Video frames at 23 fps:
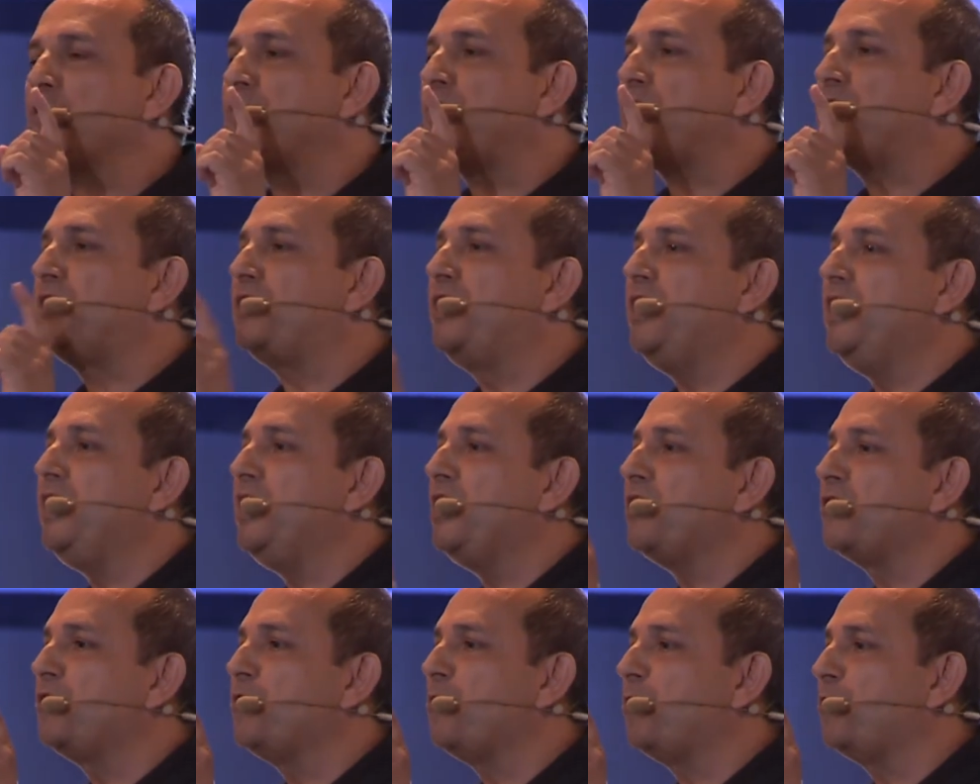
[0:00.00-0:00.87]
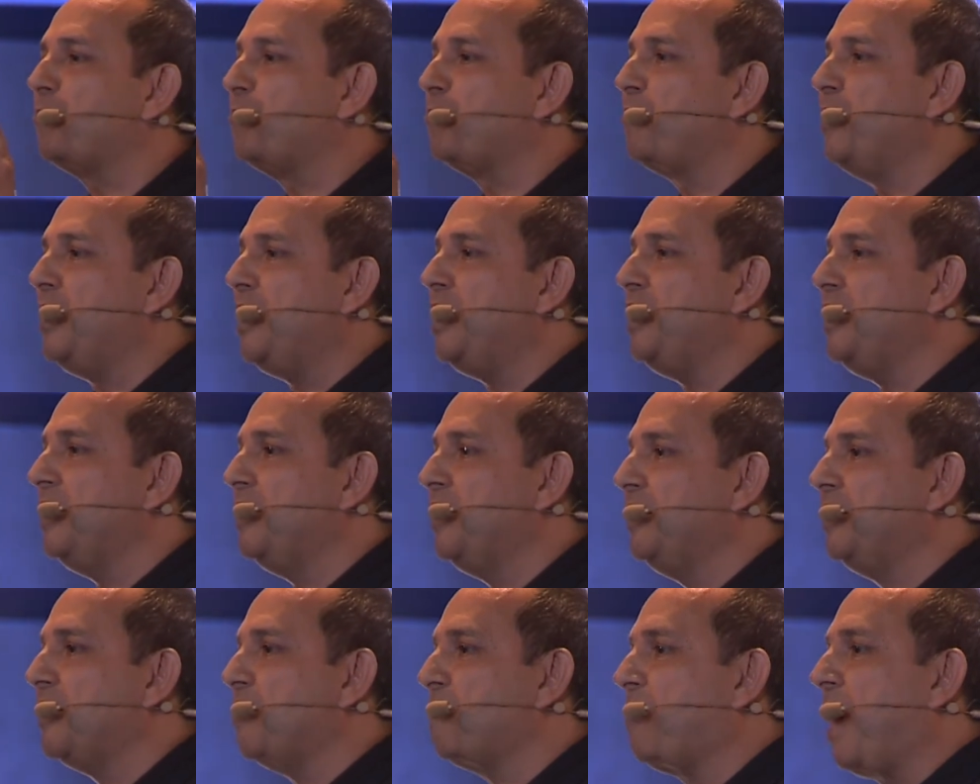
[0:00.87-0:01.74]
of the city is not really
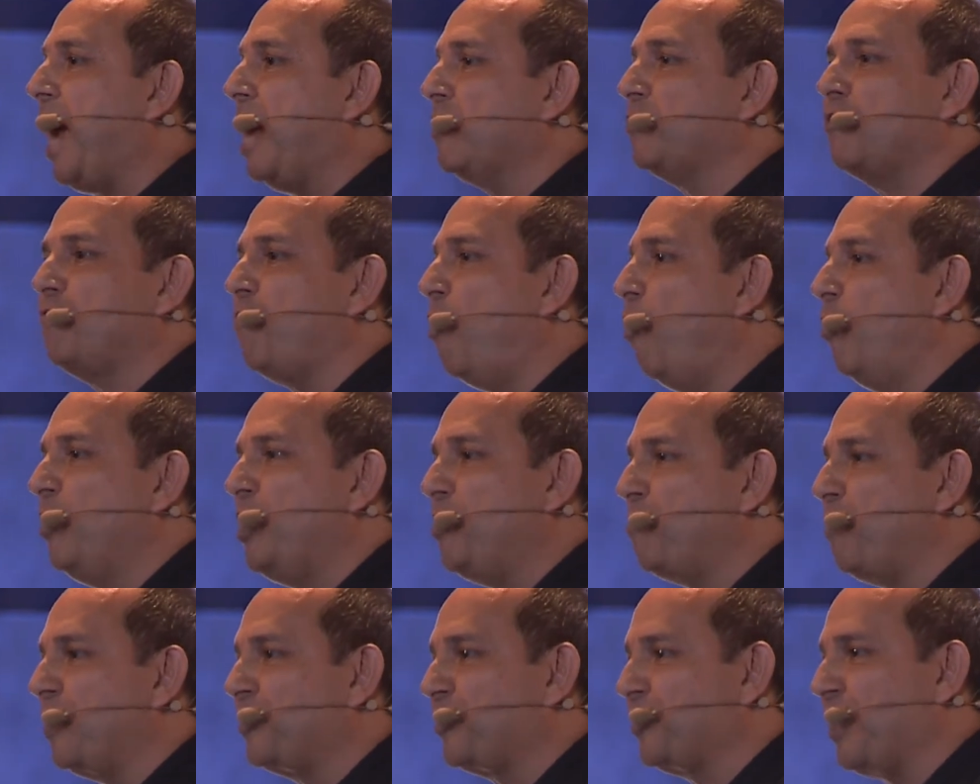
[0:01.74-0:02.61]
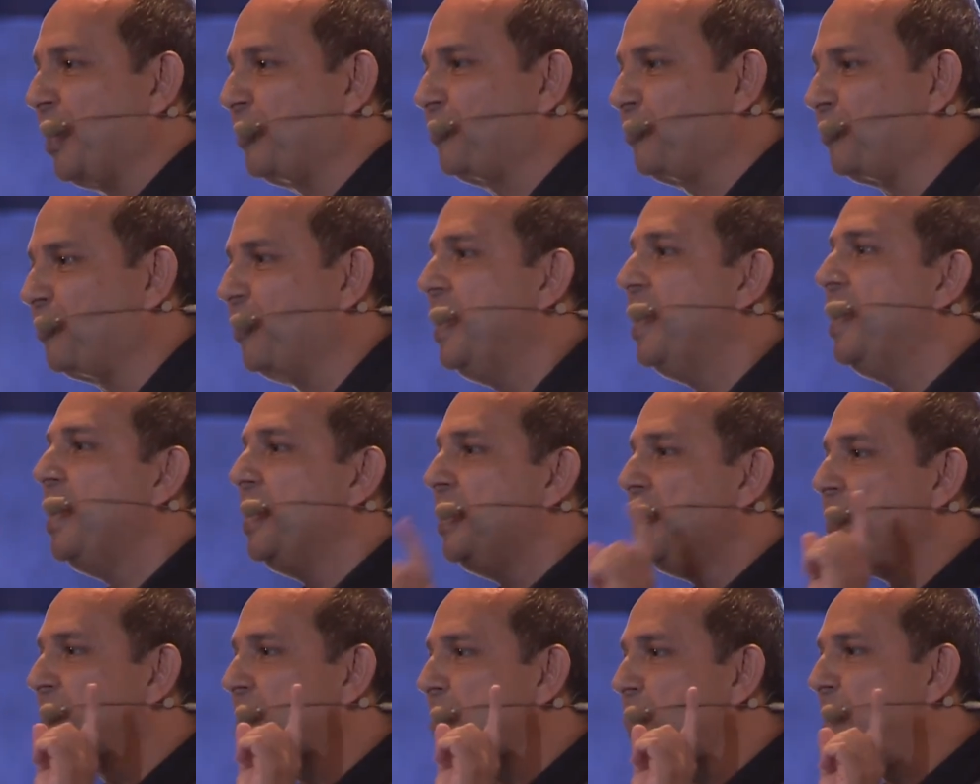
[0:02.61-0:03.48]
in the hands of only one sector.
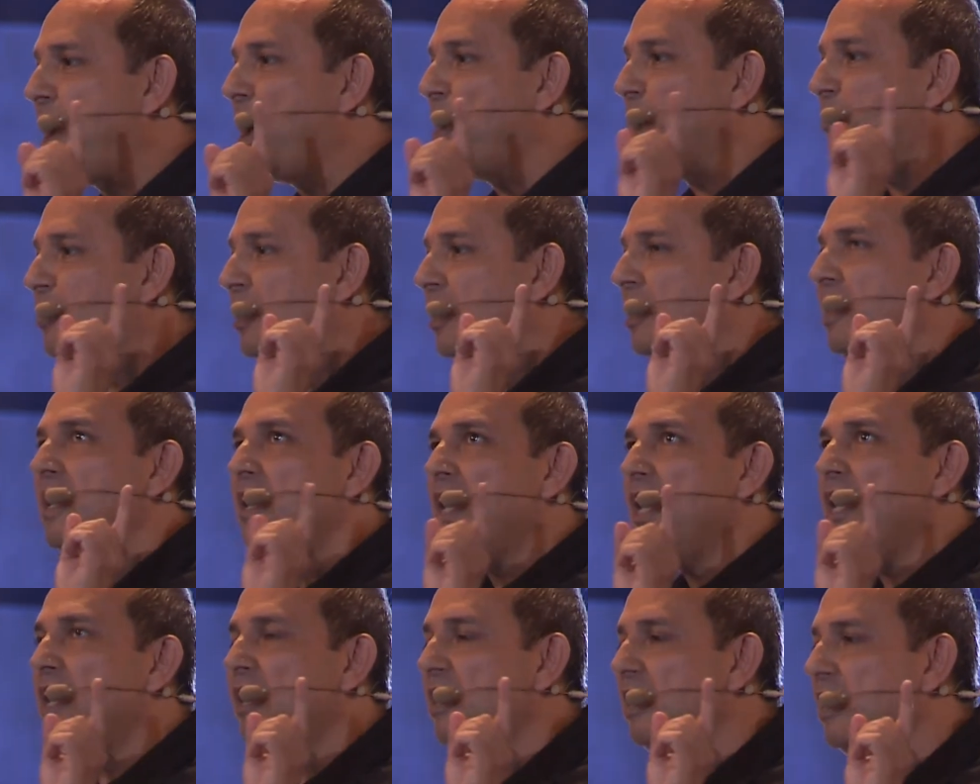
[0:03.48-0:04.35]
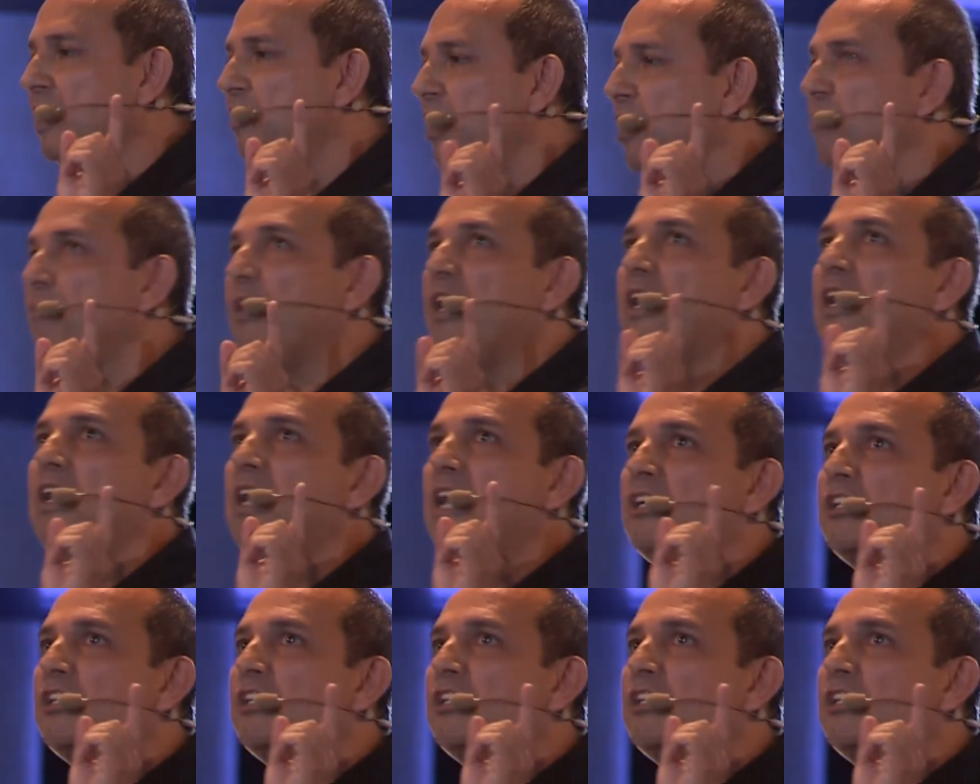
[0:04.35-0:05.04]
It's about a